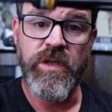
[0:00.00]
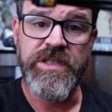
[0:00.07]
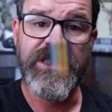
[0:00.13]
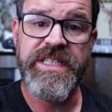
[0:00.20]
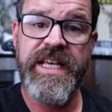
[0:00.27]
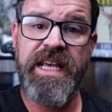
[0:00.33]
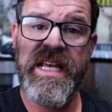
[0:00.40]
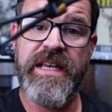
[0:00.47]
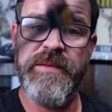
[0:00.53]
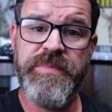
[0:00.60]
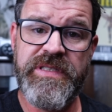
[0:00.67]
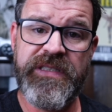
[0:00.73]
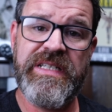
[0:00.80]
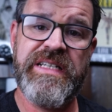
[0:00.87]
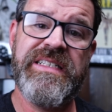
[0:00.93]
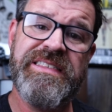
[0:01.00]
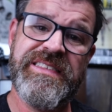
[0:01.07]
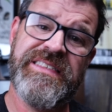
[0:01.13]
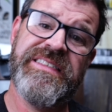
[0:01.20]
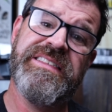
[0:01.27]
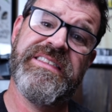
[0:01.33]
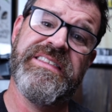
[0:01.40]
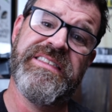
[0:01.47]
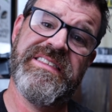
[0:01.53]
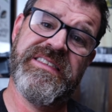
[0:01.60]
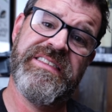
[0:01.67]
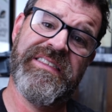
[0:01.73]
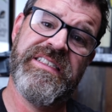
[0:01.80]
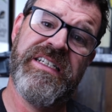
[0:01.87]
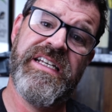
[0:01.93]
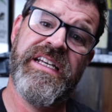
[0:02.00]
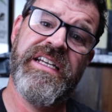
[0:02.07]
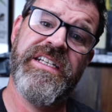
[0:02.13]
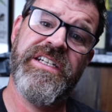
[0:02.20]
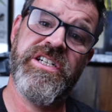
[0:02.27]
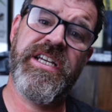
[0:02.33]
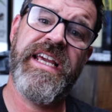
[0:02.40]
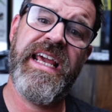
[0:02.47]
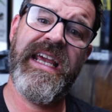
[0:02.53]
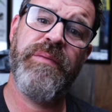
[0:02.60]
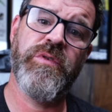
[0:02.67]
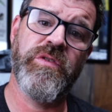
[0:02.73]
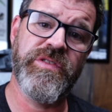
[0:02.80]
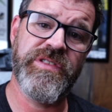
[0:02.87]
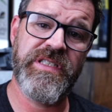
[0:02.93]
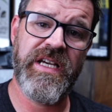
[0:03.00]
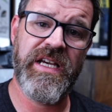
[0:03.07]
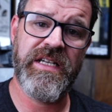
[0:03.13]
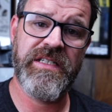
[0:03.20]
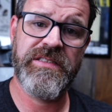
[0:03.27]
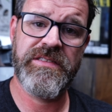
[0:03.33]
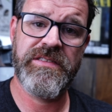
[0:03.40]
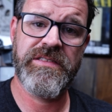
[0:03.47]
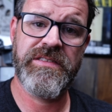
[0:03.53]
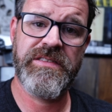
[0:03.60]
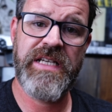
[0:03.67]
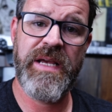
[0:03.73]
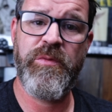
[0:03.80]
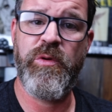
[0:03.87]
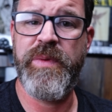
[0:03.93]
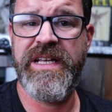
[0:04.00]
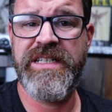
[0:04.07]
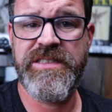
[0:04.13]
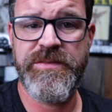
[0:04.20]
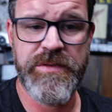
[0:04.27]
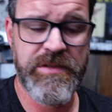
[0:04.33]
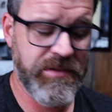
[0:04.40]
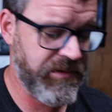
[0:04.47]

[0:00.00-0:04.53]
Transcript: which keeps your cables, uh, cable management